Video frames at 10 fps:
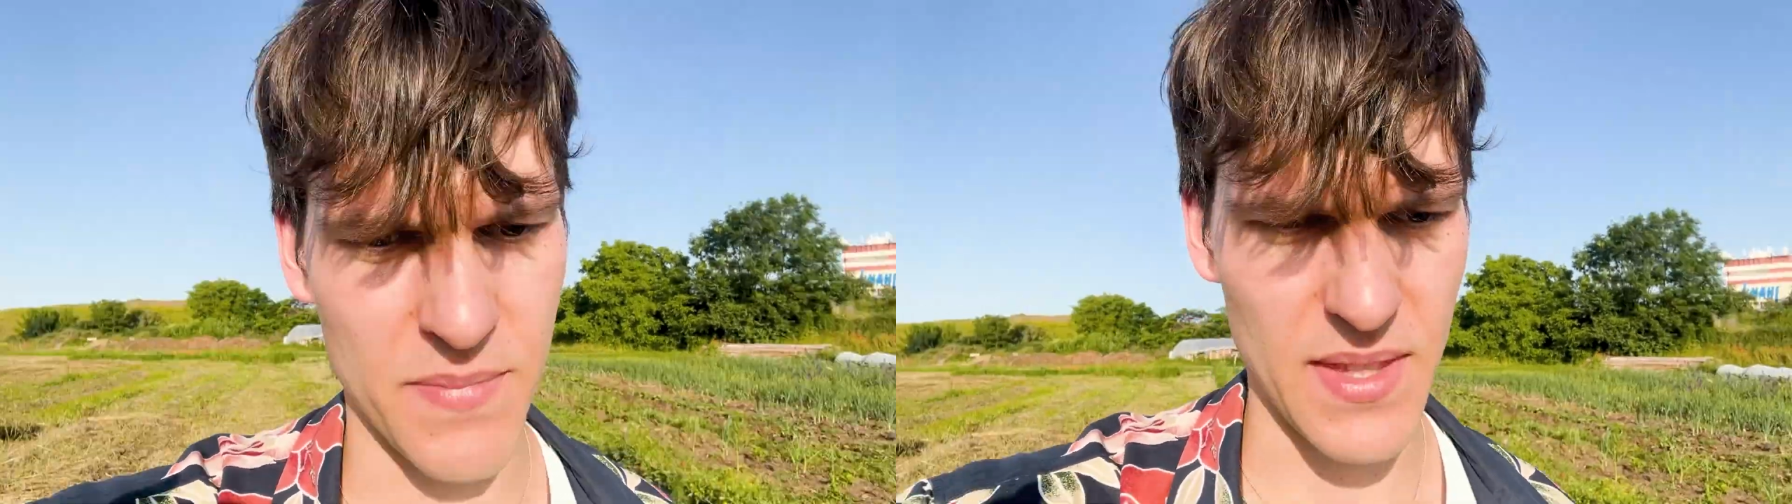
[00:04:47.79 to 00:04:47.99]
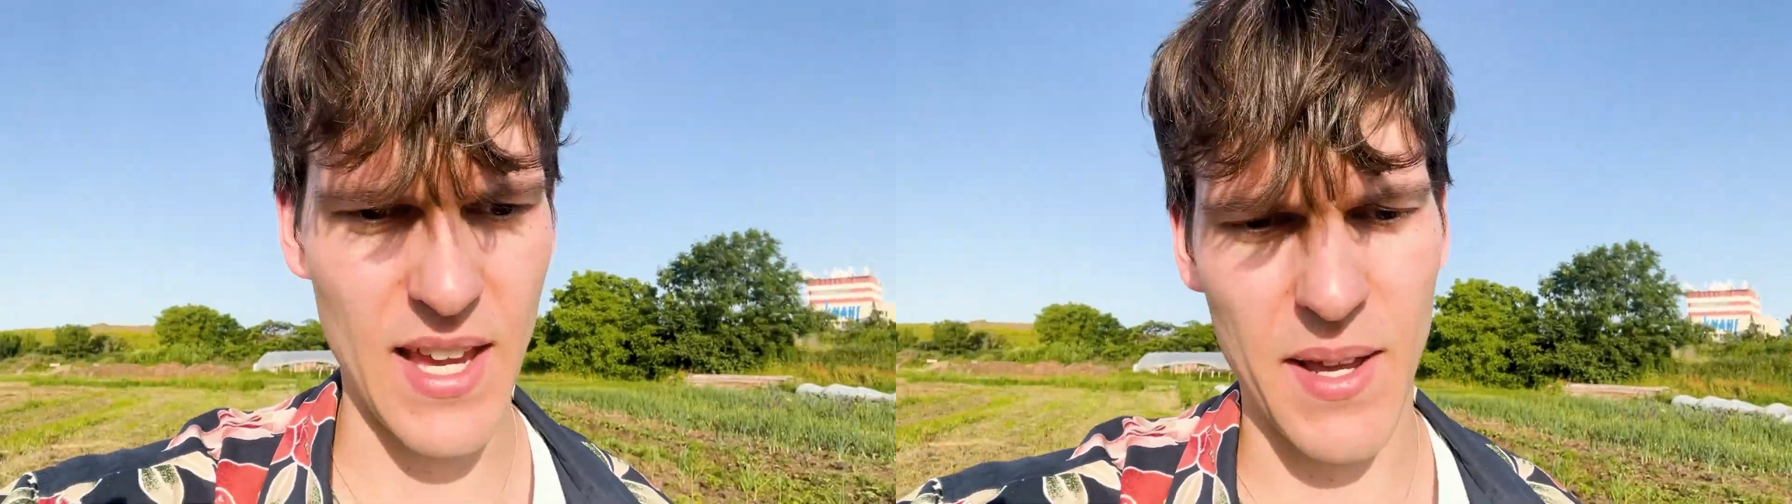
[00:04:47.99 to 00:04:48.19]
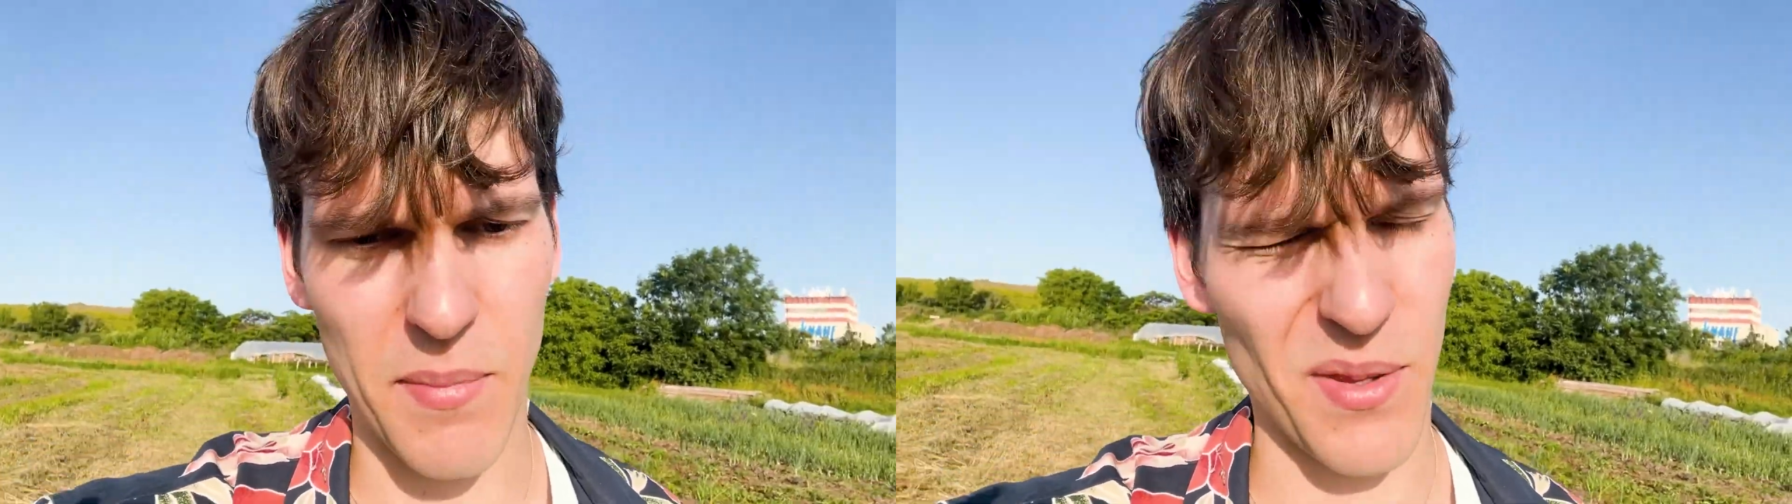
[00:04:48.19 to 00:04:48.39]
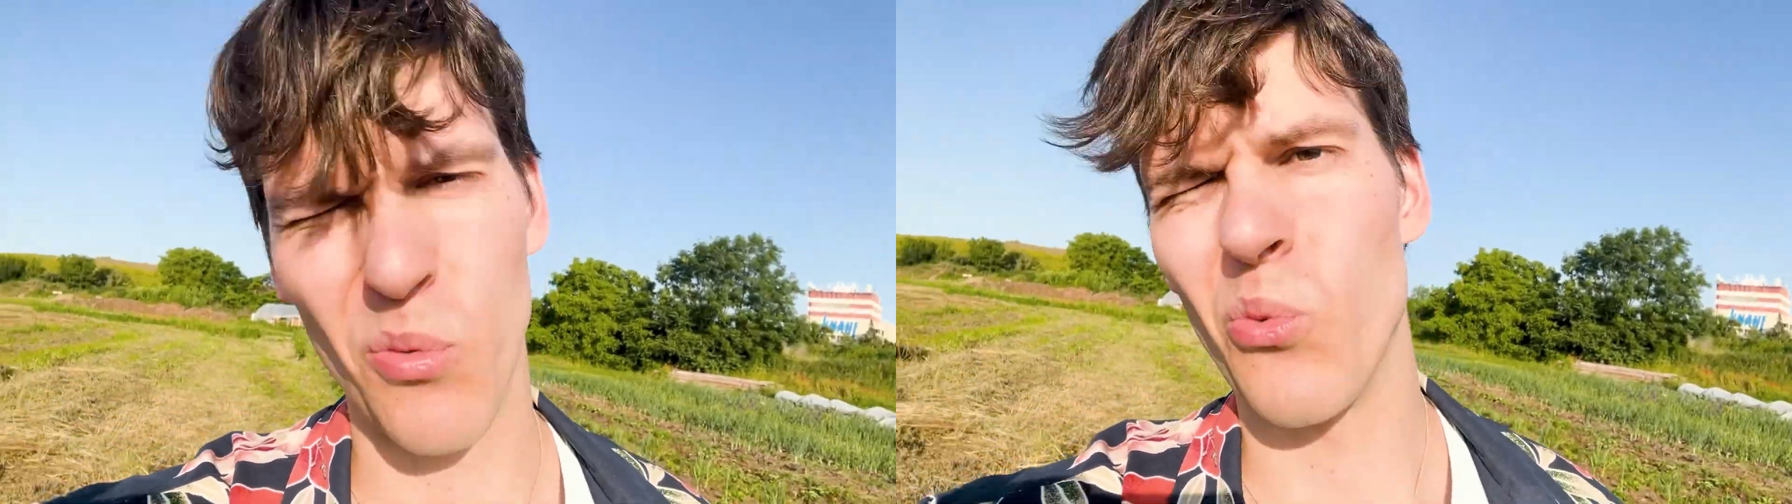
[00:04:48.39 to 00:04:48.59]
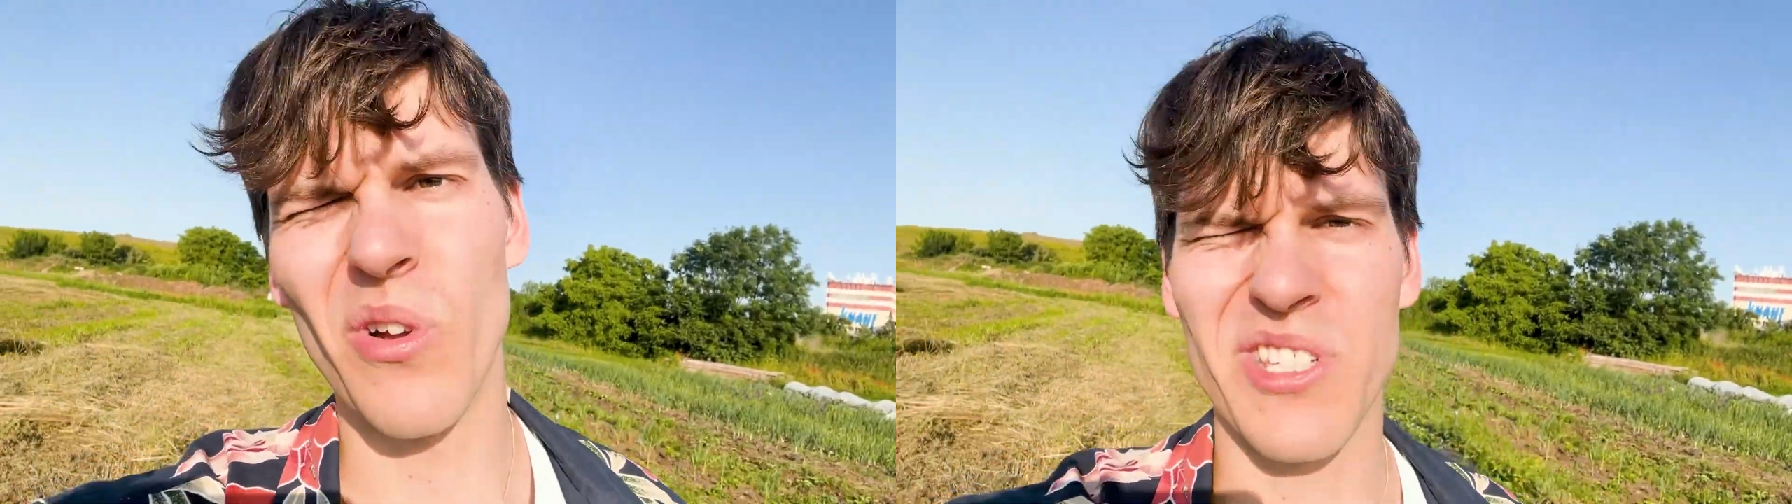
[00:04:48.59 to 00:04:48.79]
Yeah, but
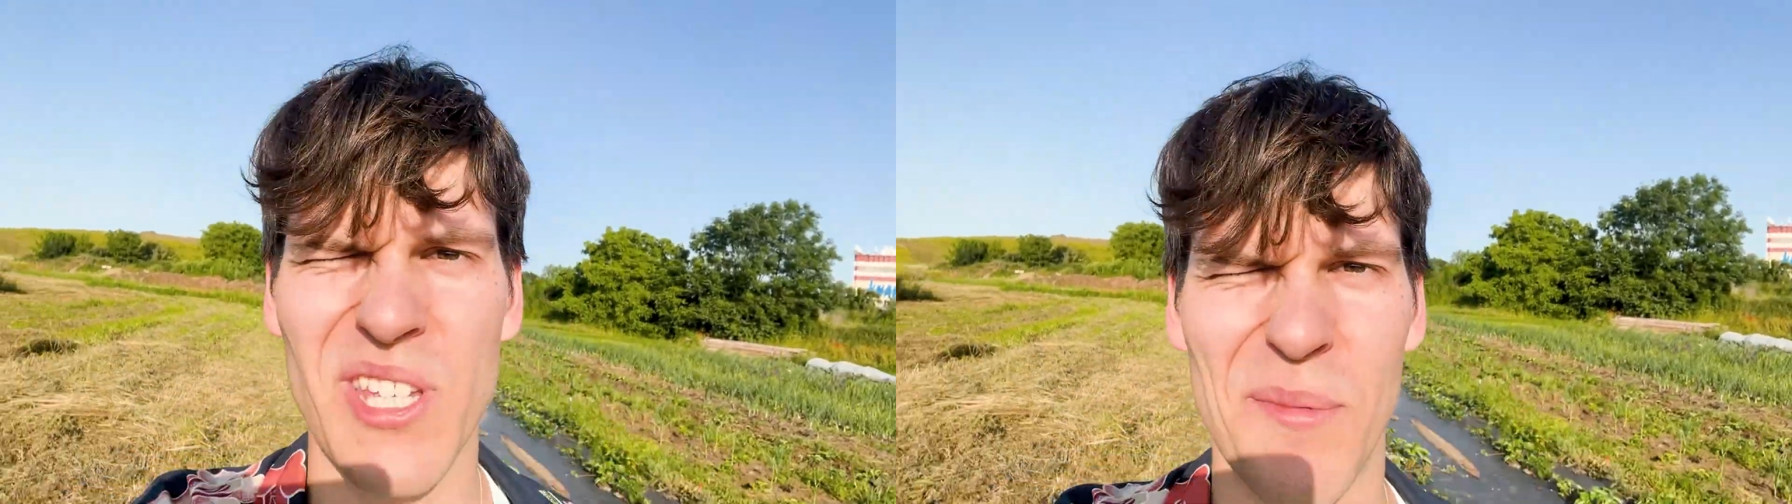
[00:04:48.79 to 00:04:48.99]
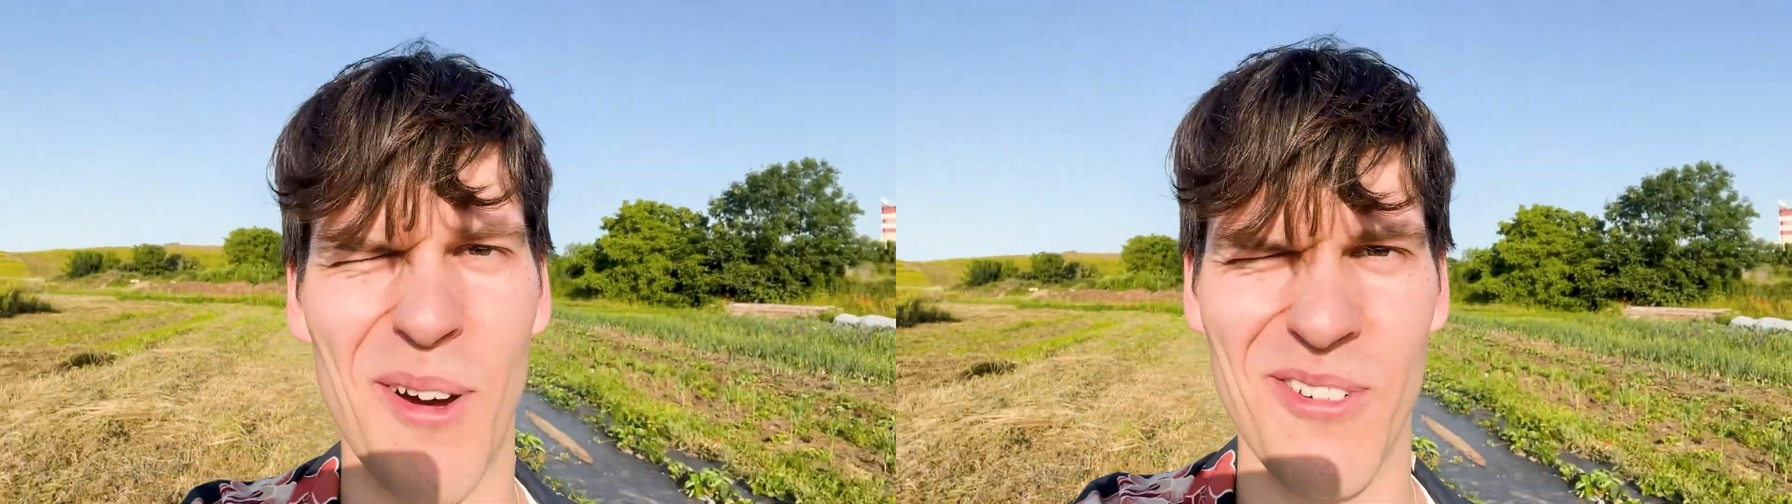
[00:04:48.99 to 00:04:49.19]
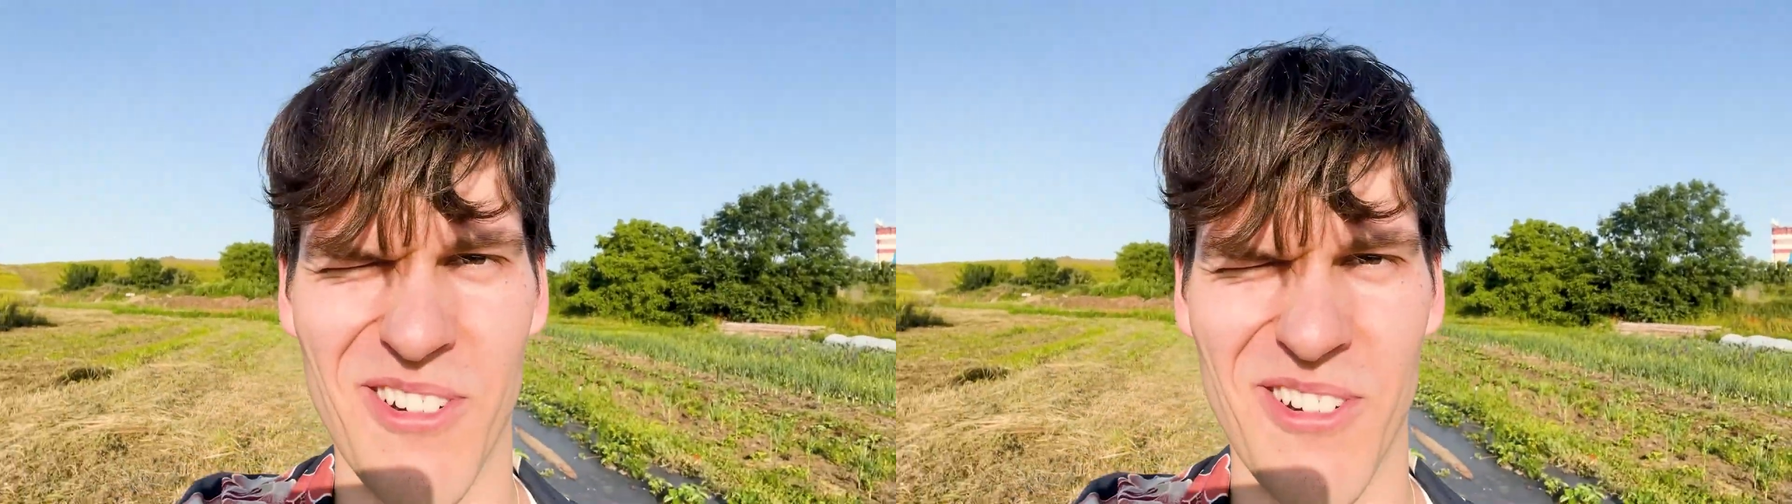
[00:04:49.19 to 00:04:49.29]
we'll see about the